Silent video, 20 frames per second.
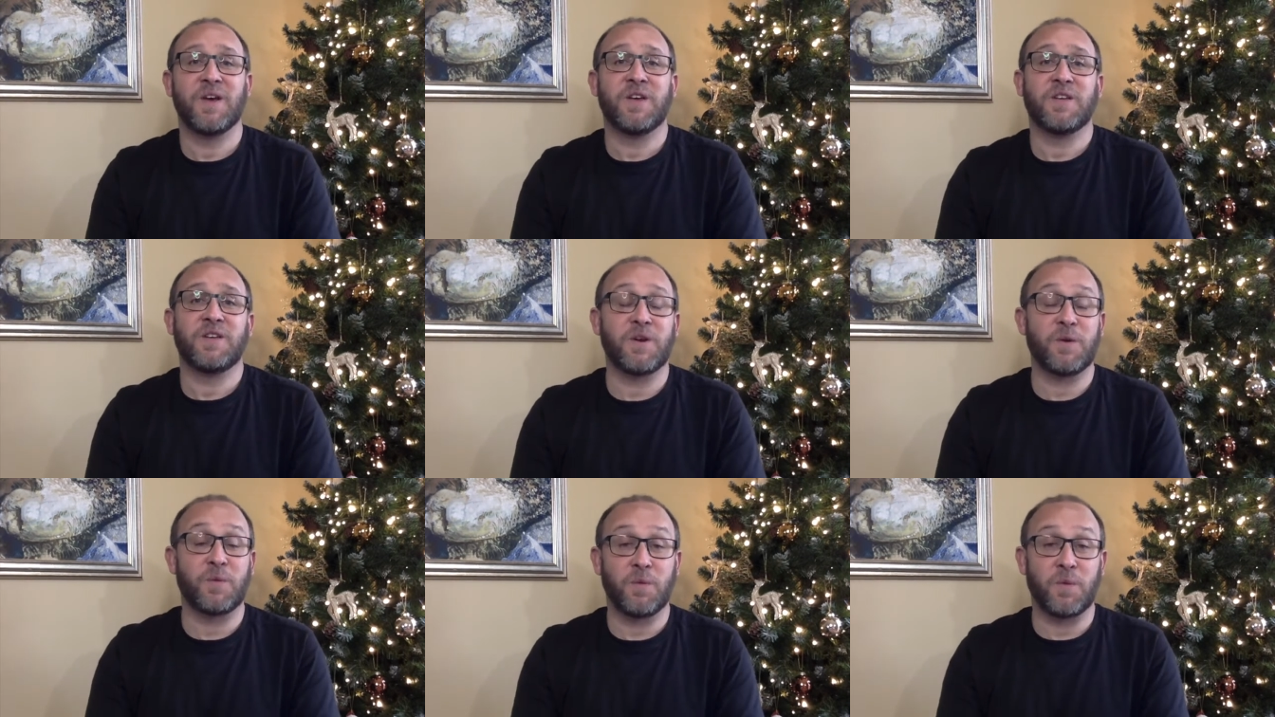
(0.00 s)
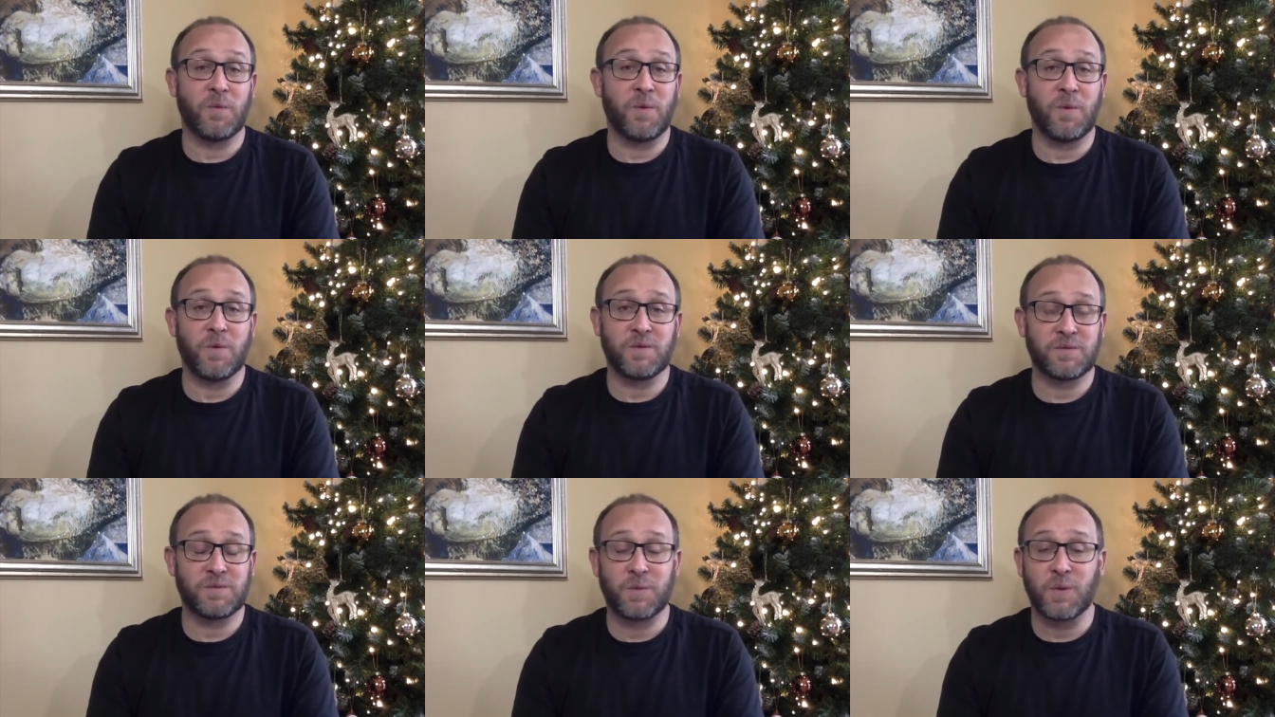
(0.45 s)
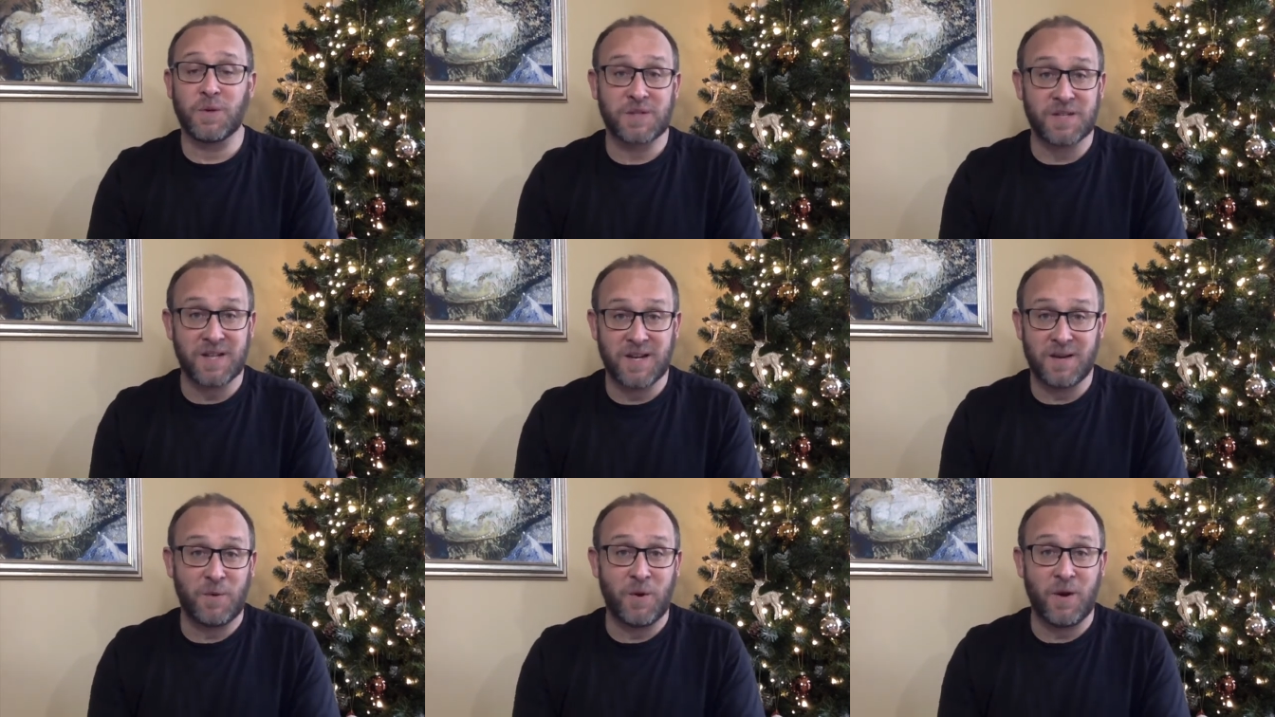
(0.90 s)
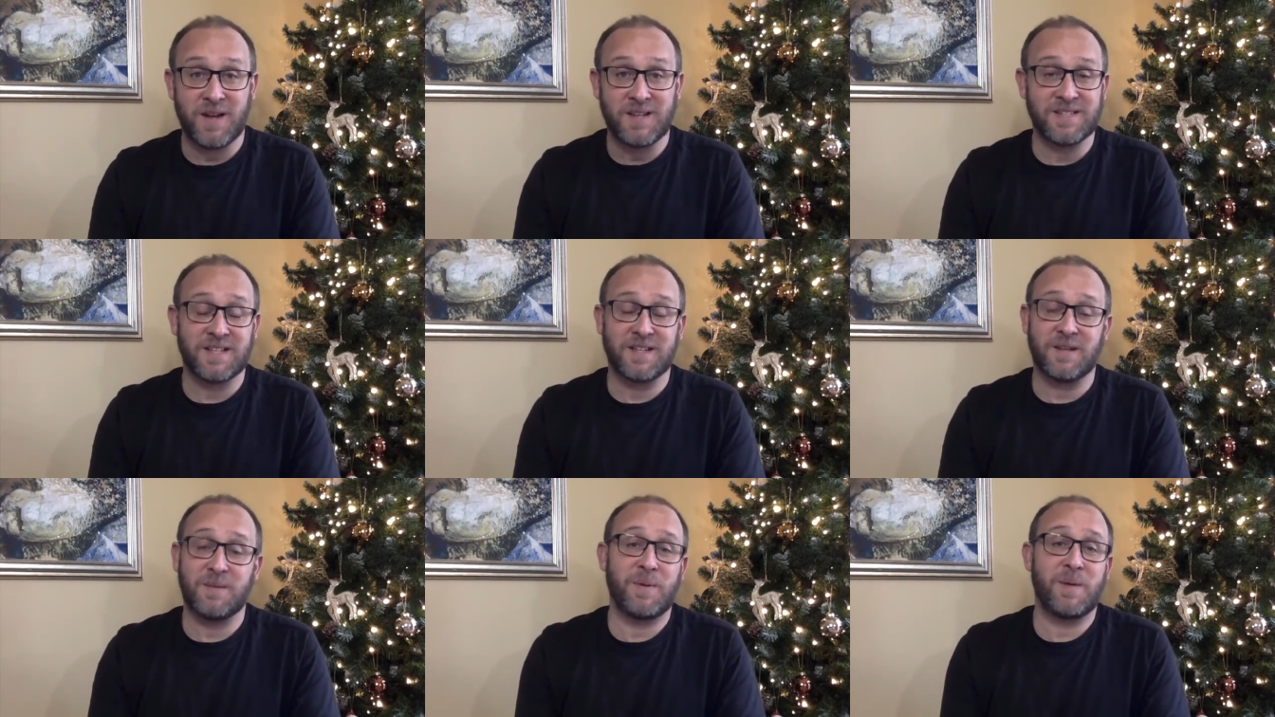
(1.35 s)
You know what's what's it, what is
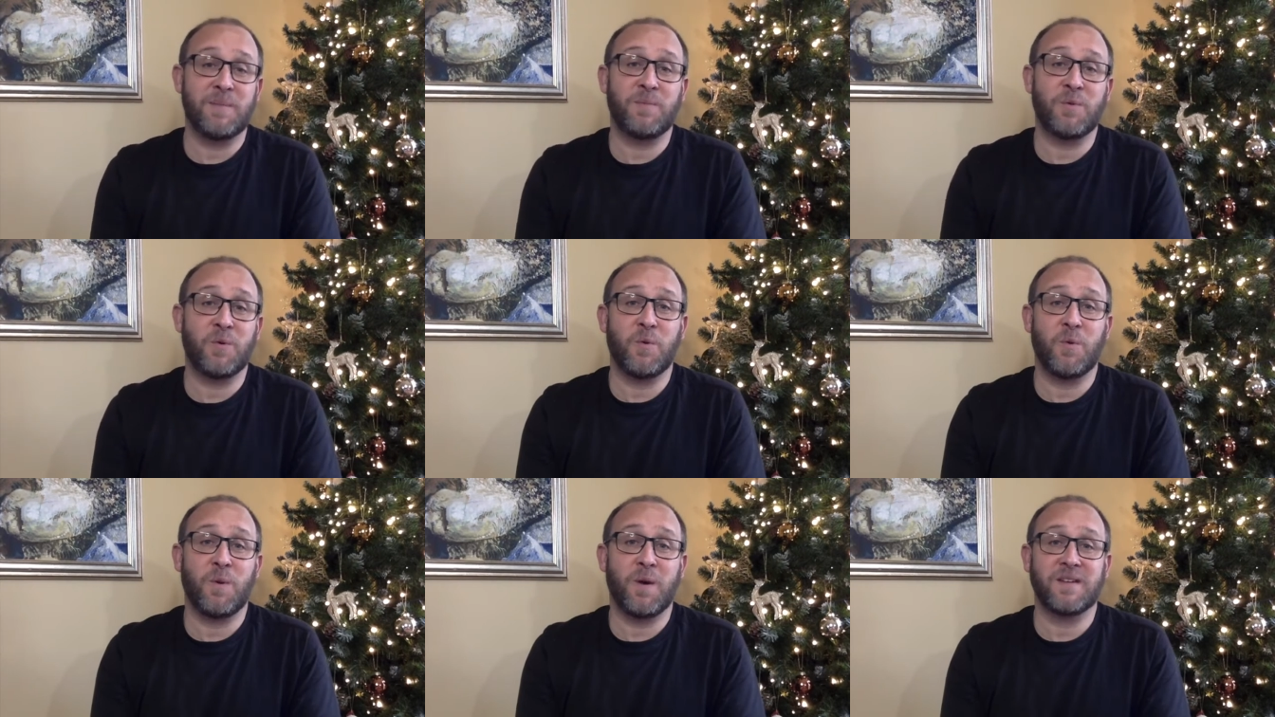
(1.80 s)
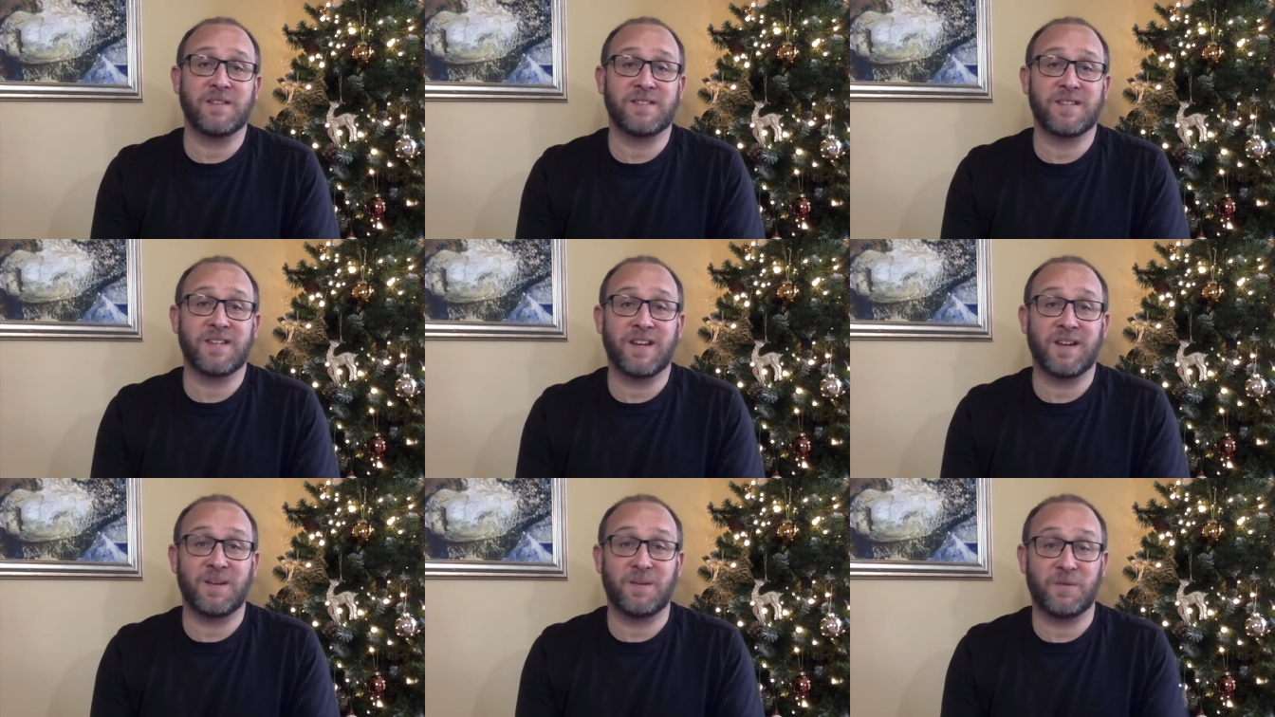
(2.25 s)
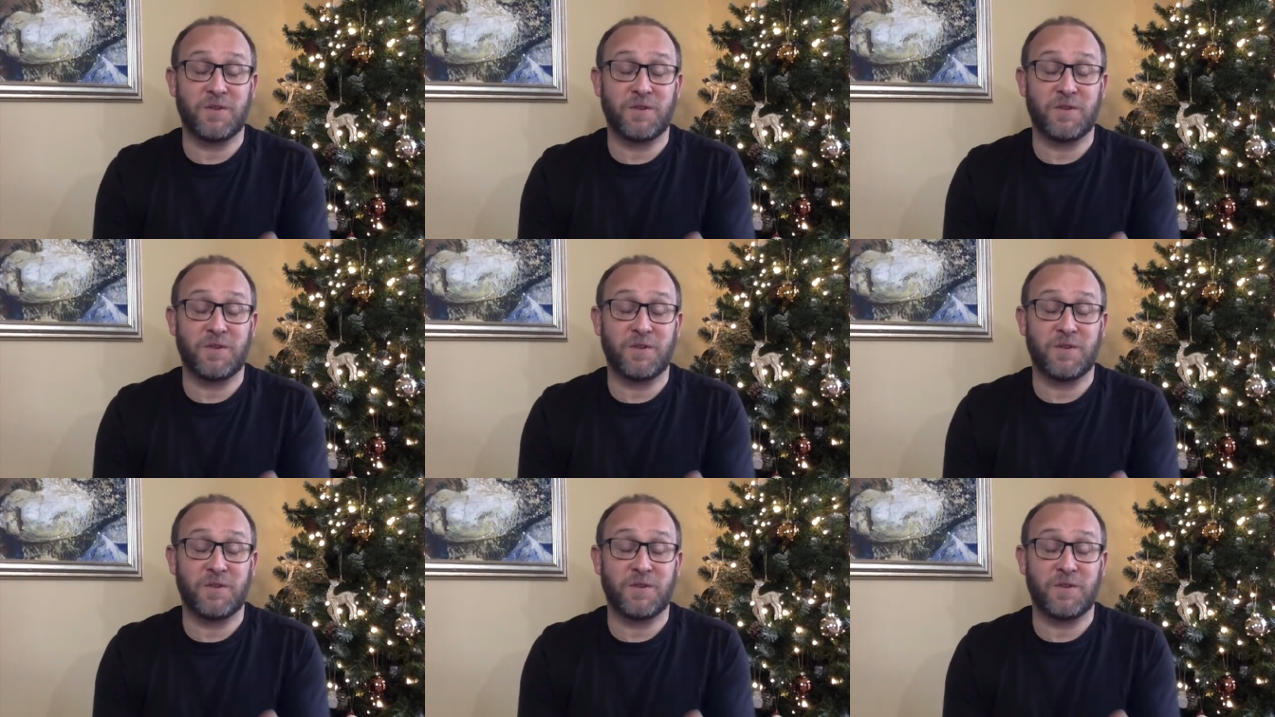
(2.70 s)
it that people always think?